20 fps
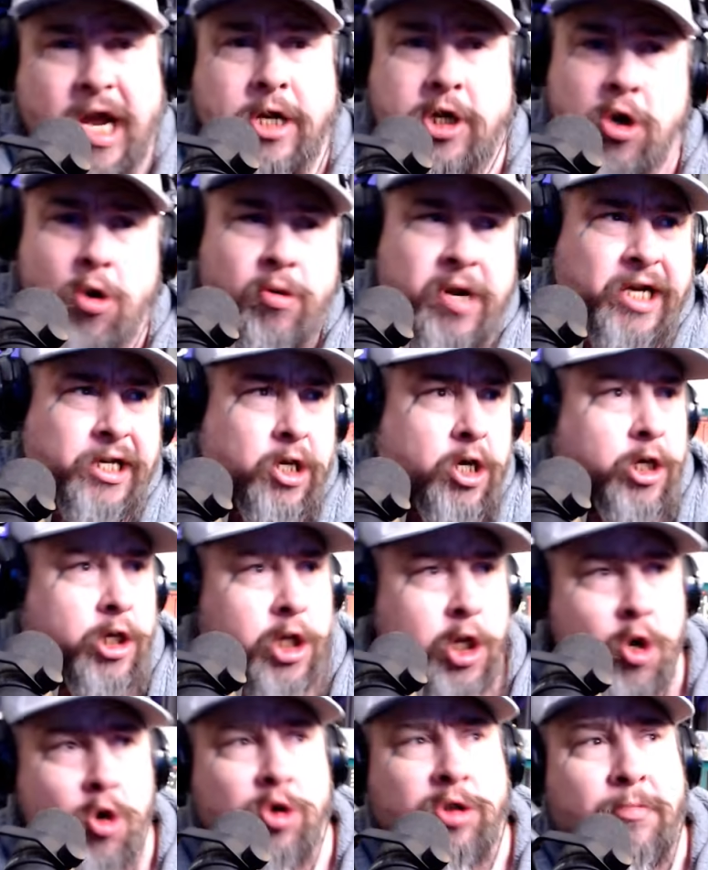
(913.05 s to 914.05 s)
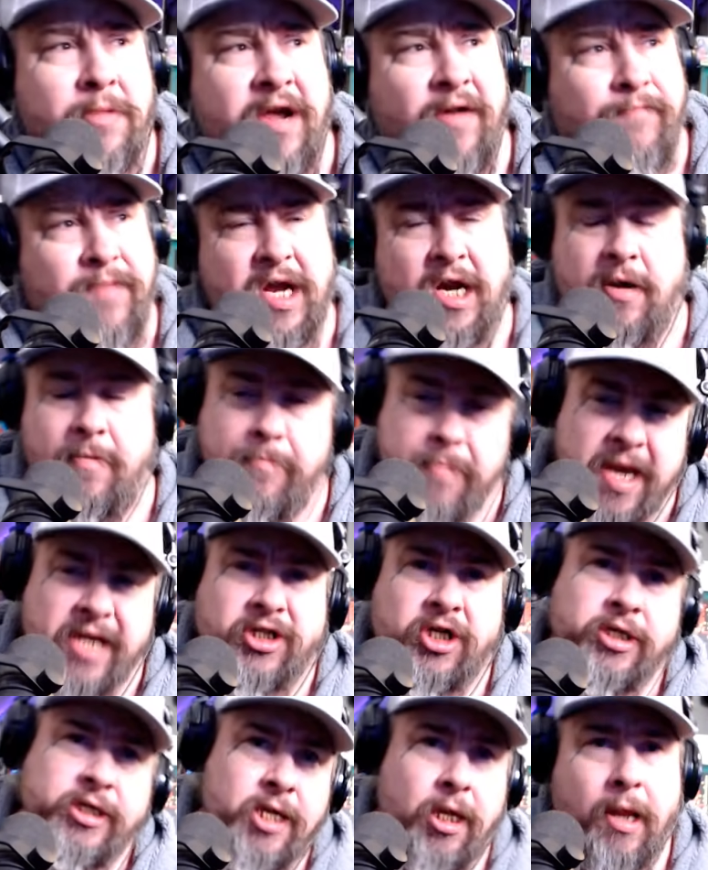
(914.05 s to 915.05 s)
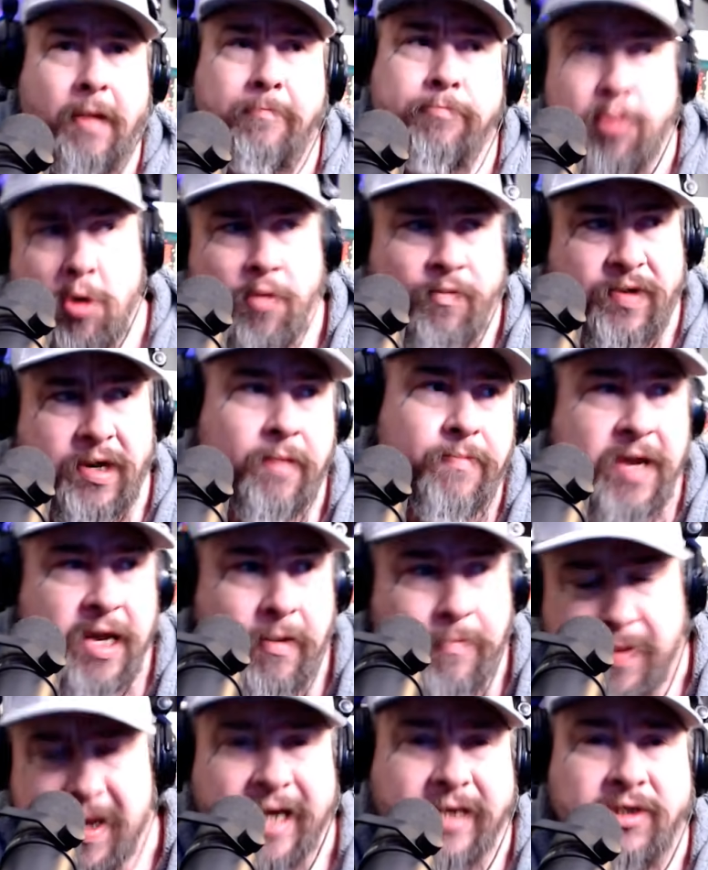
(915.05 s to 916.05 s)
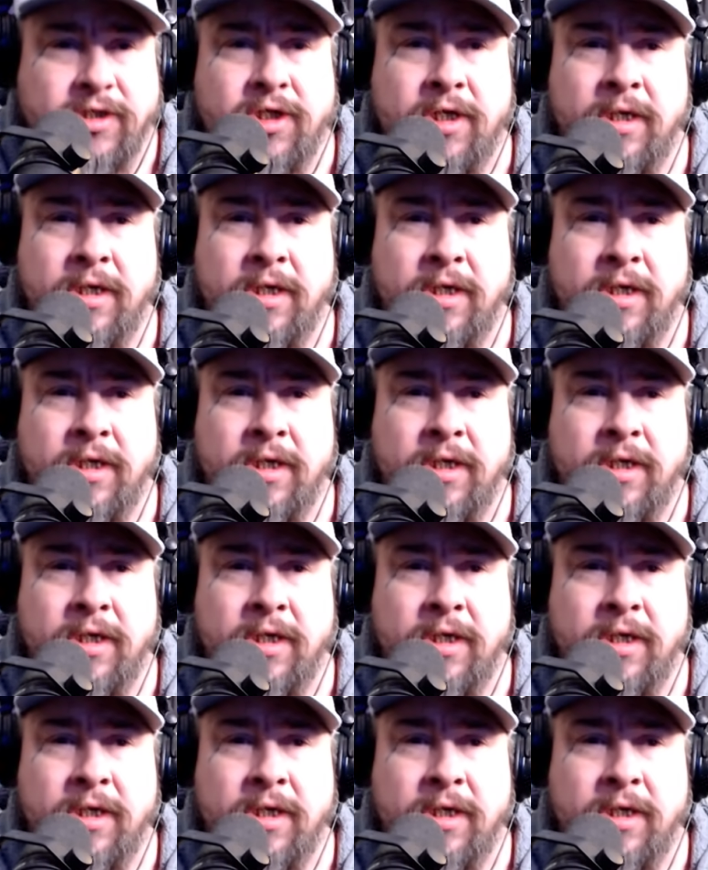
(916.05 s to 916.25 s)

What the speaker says: You don't get to accuse me of being a bitch until I'm proven to be a bitch.